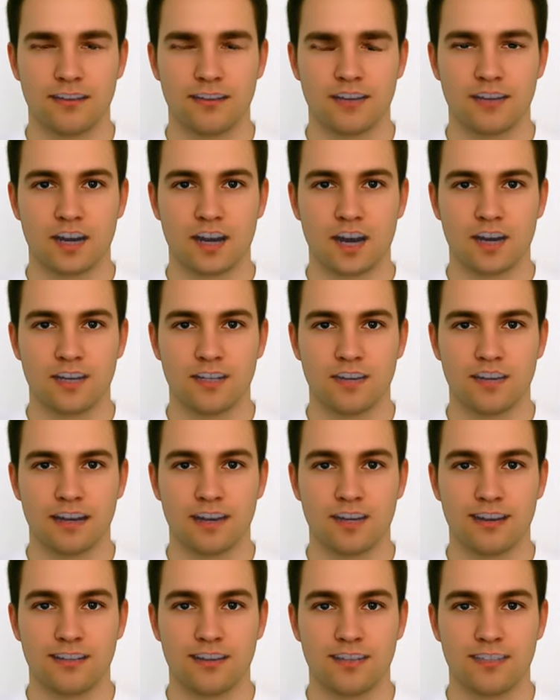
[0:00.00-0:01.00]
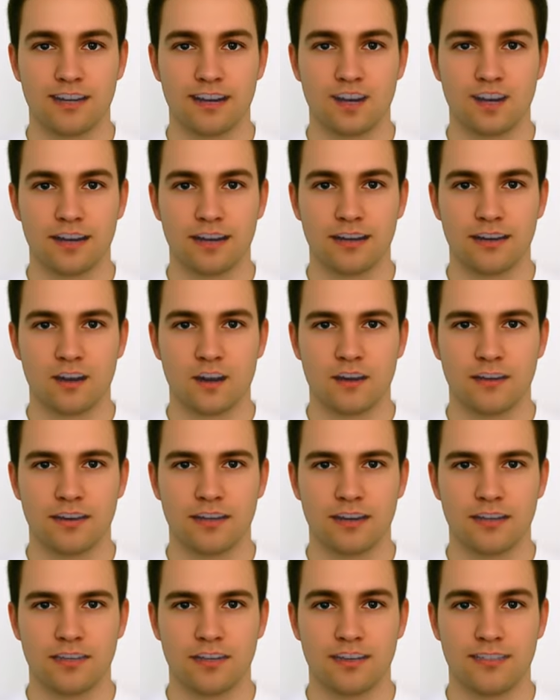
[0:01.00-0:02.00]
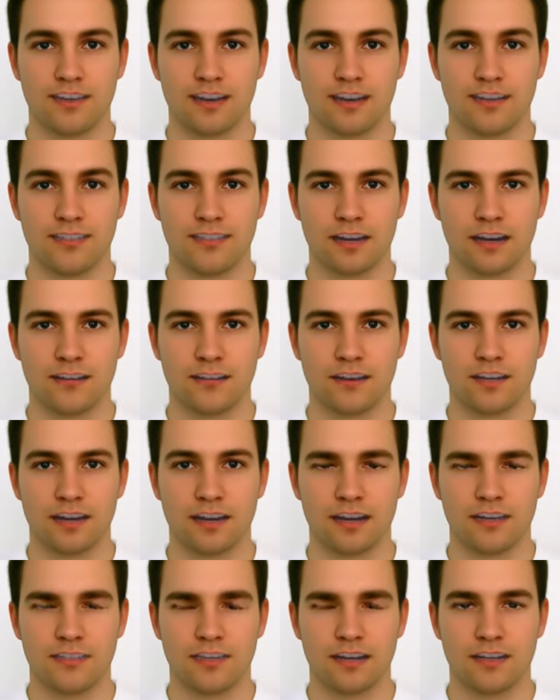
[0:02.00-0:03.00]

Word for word: of auto transportation service will lengthen the life